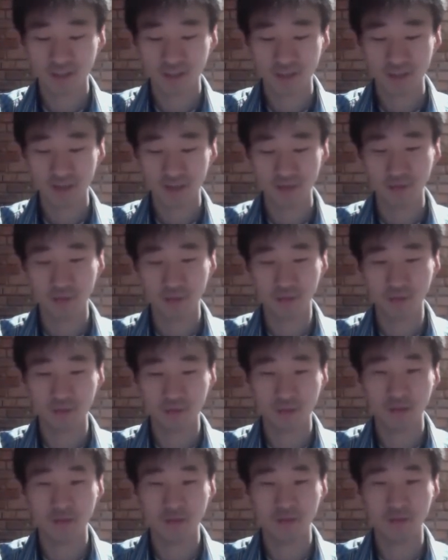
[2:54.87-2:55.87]

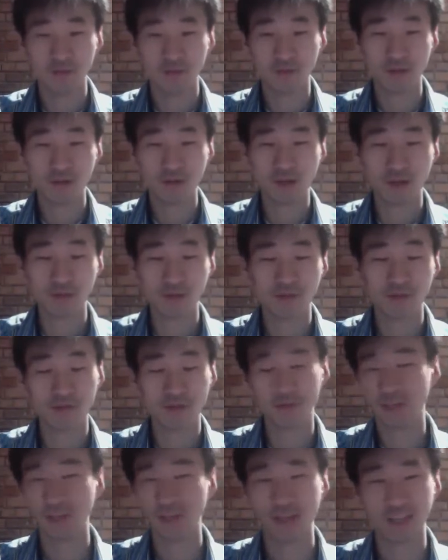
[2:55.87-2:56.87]
Rabbi
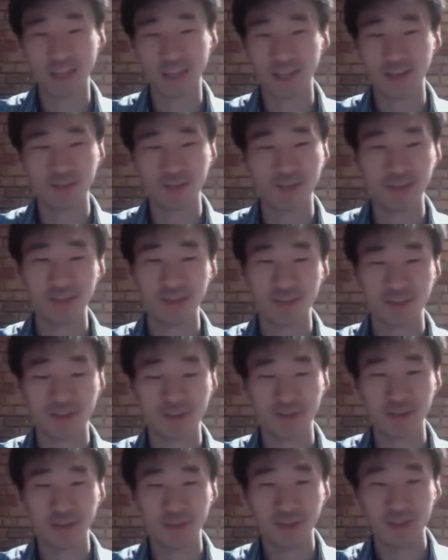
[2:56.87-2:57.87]
I can't do it. So
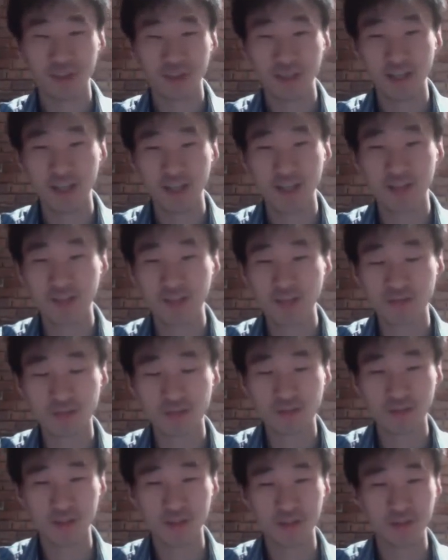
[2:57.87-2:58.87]
I, as I'm still
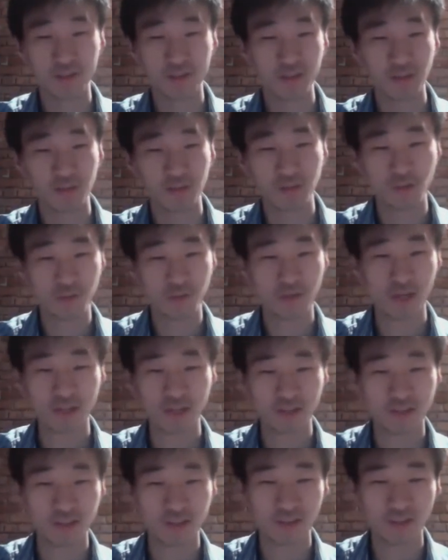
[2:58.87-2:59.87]
I'm still
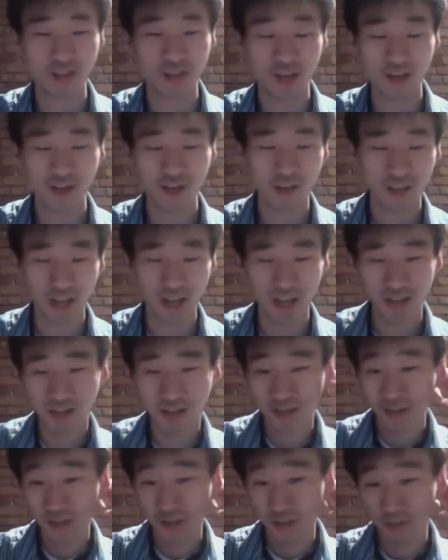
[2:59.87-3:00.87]
practicing a lot on that,
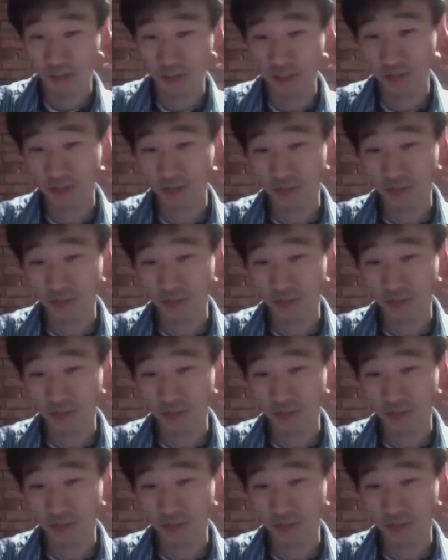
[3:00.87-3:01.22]
but I'm still